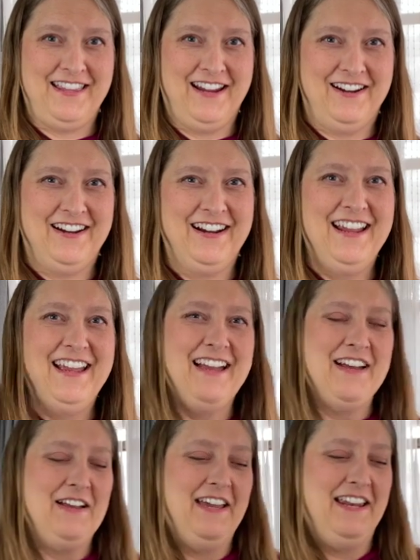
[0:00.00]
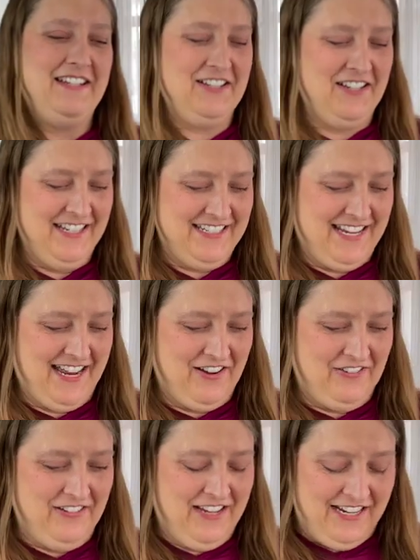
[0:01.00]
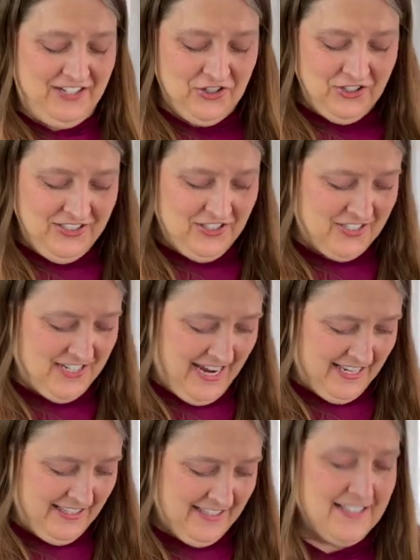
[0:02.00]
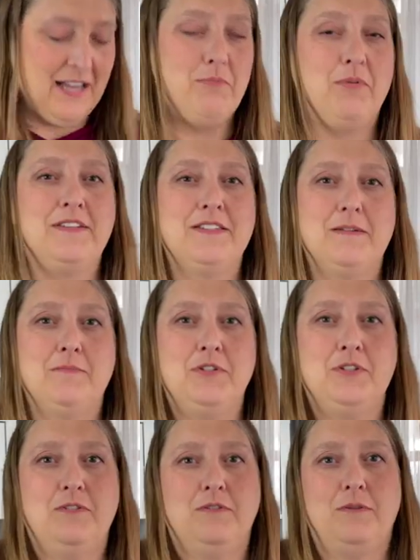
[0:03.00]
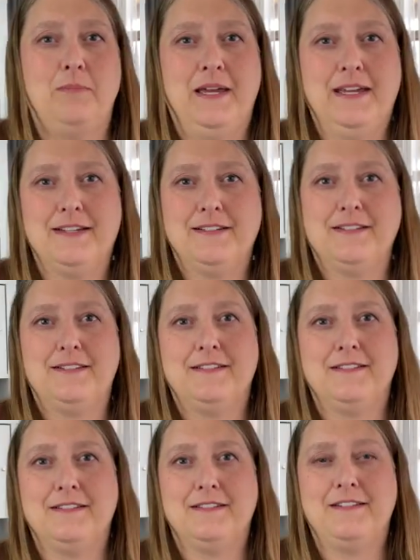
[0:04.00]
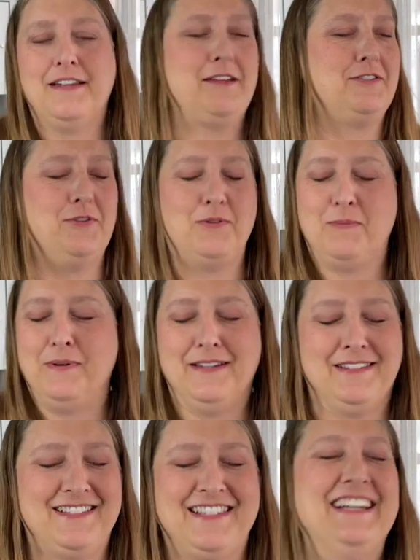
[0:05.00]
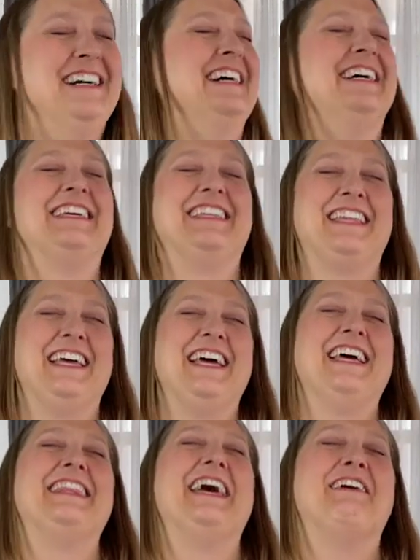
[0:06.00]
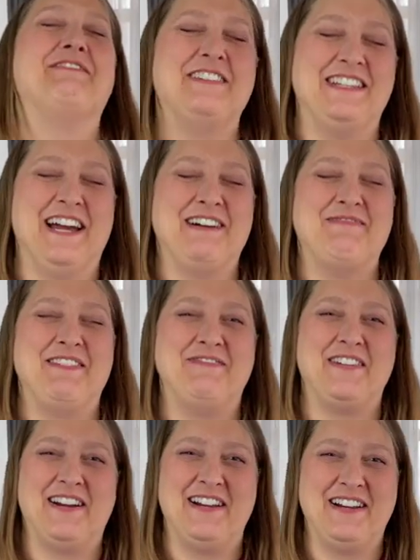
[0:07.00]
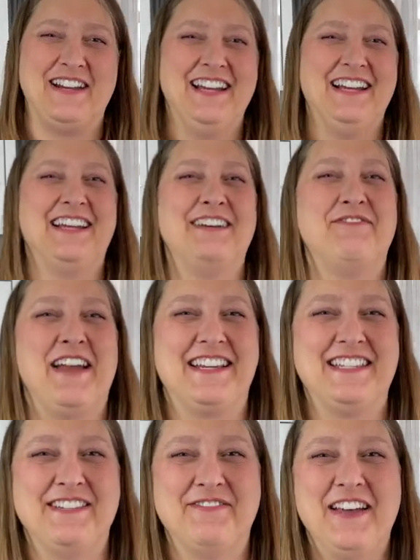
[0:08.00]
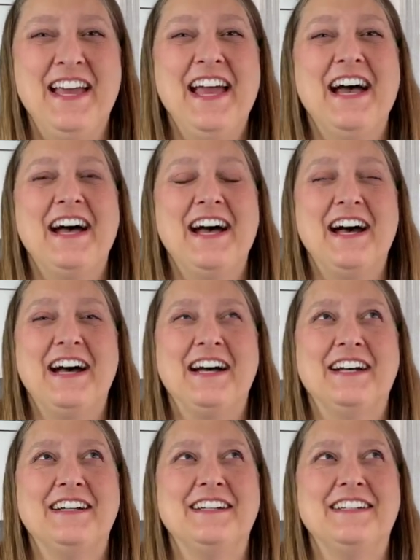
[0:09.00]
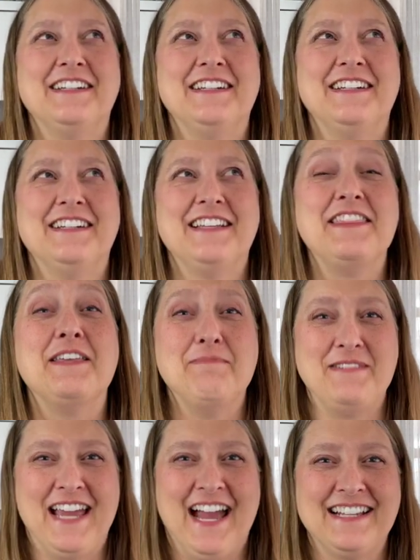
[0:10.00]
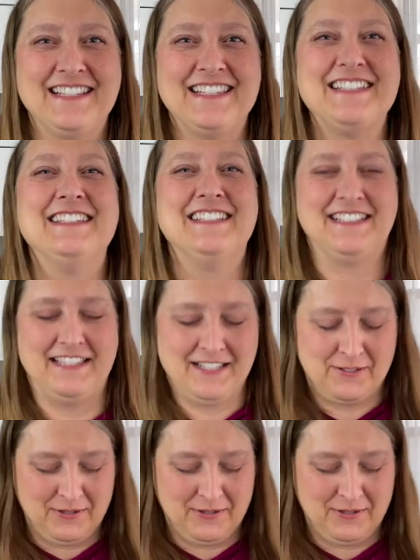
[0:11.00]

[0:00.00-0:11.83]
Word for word: there, and I took it down. I usually just hang these up with some toothpicks, not toothpicks. That would not be very effective. Thumbtacks, that's